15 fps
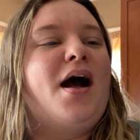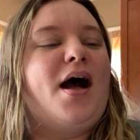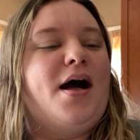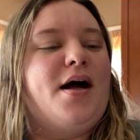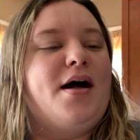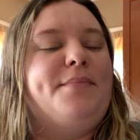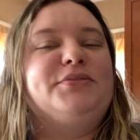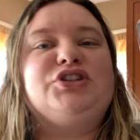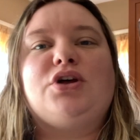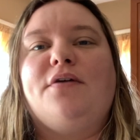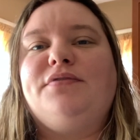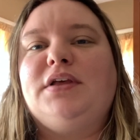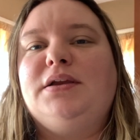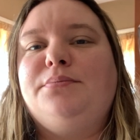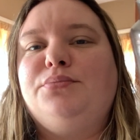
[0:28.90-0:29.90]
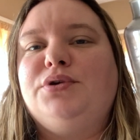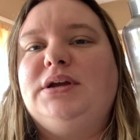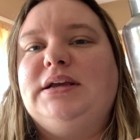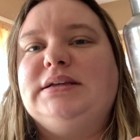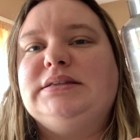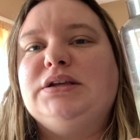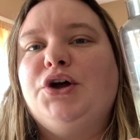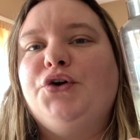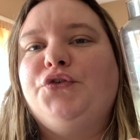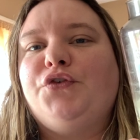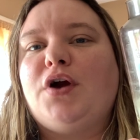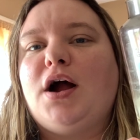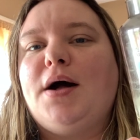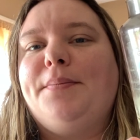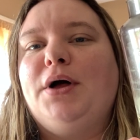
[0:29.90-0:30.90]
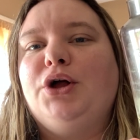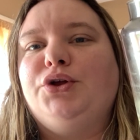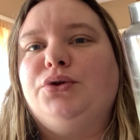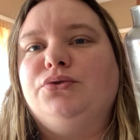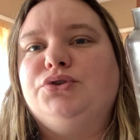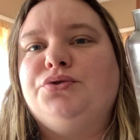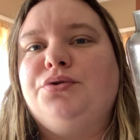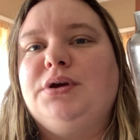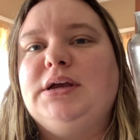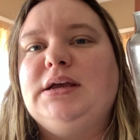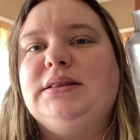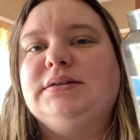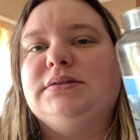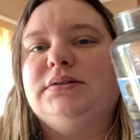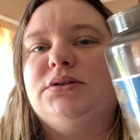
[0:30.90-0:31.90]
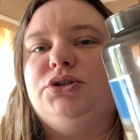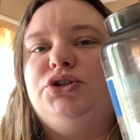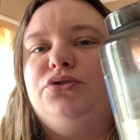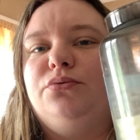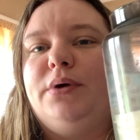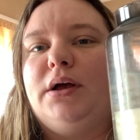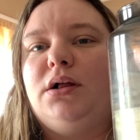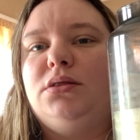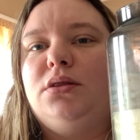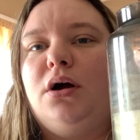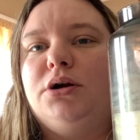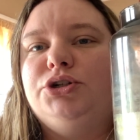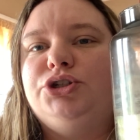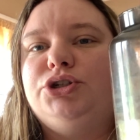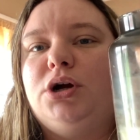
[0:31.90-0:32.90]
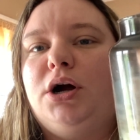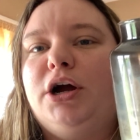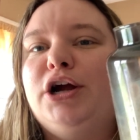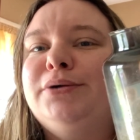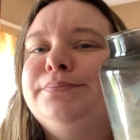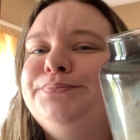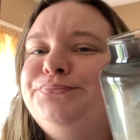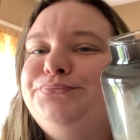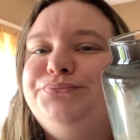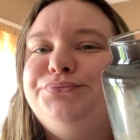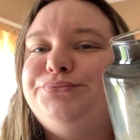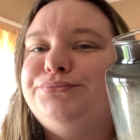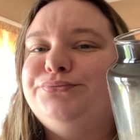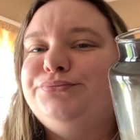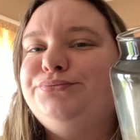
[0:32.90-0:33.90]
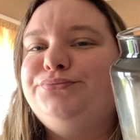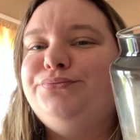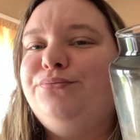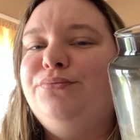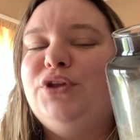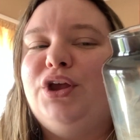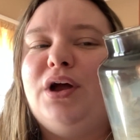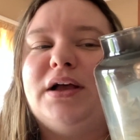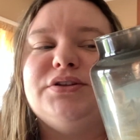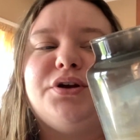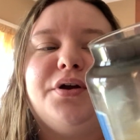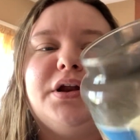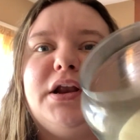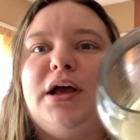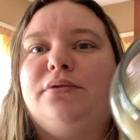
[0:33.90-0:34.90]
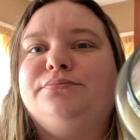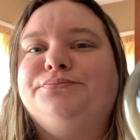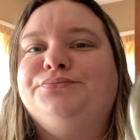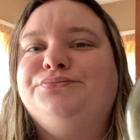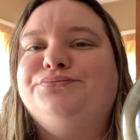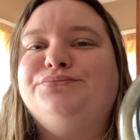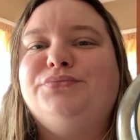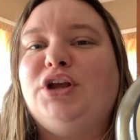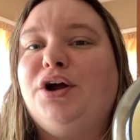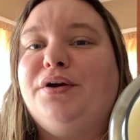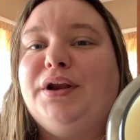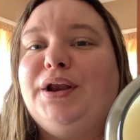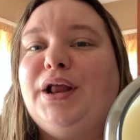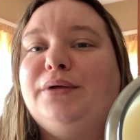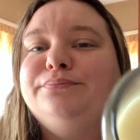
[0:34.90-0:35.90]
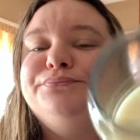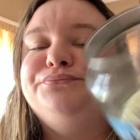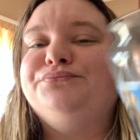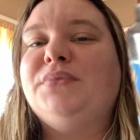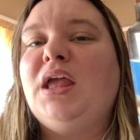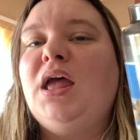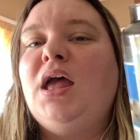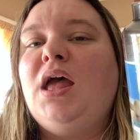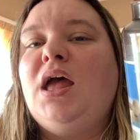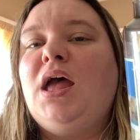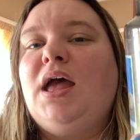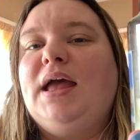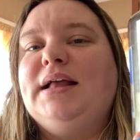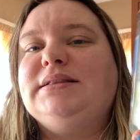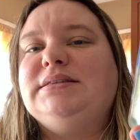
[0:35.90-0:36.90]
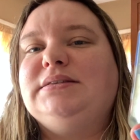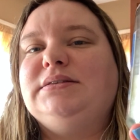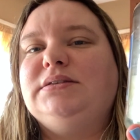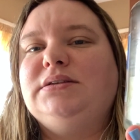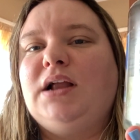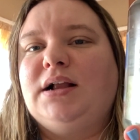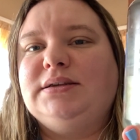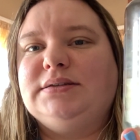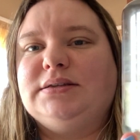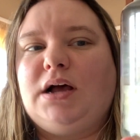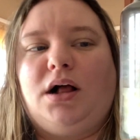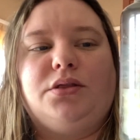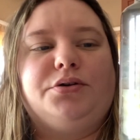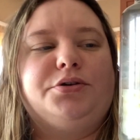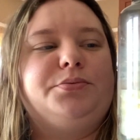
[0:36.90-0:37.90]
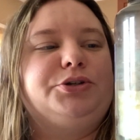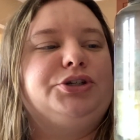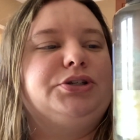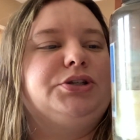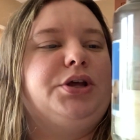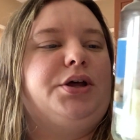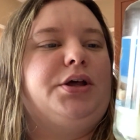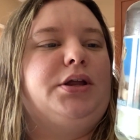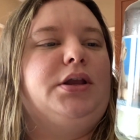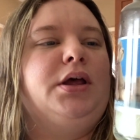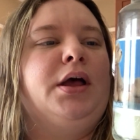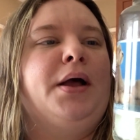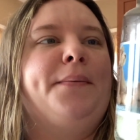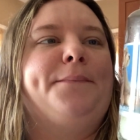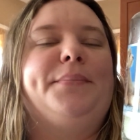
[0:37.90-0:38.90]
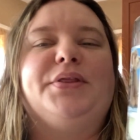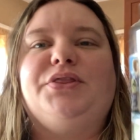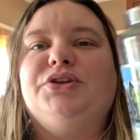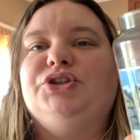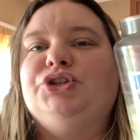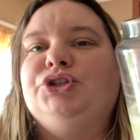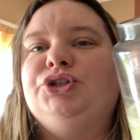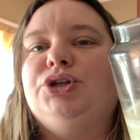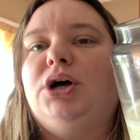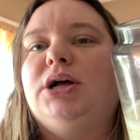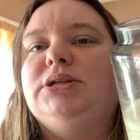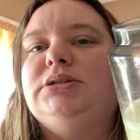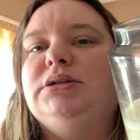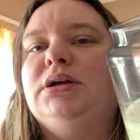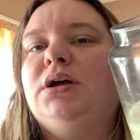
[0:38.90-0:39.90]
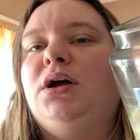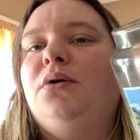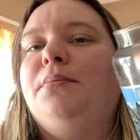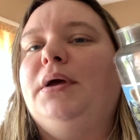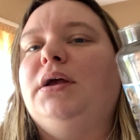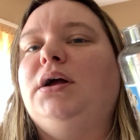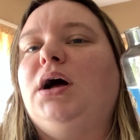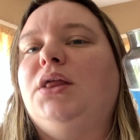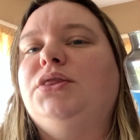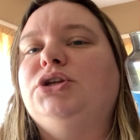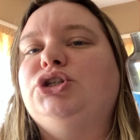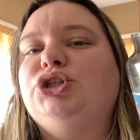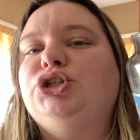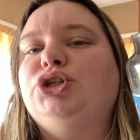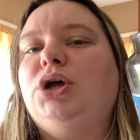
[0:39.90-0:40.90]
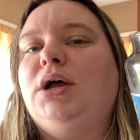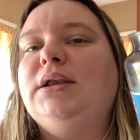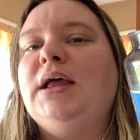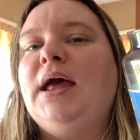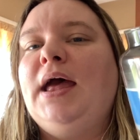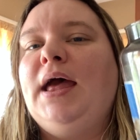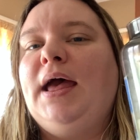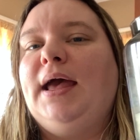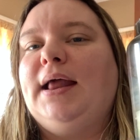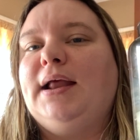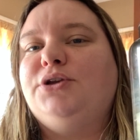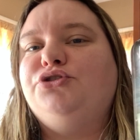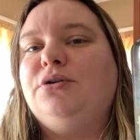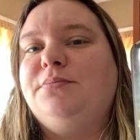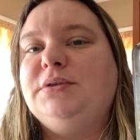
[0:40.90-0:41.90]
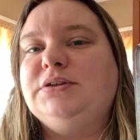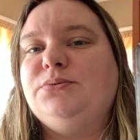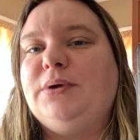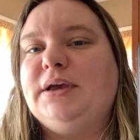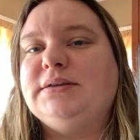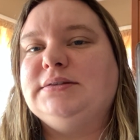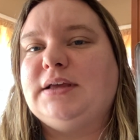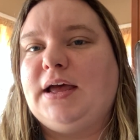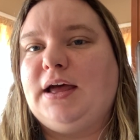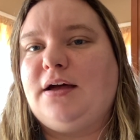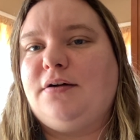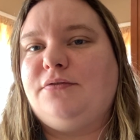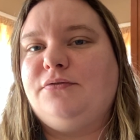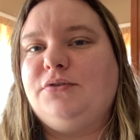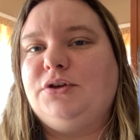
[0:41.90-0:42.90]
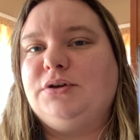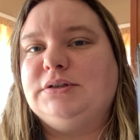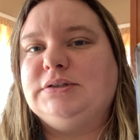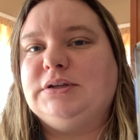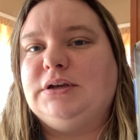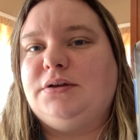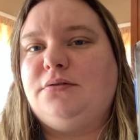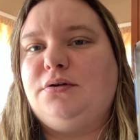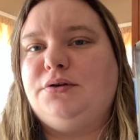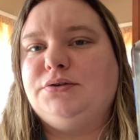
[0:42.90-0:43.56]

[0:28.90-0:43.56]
Um, Soft Linen Breeze from Goose Creek. This is a two wick large jar. You guys already know. You already know. It's not discolored, which is good, but the soot, oh my God, the soot. And I trim these wicks. I have, you can see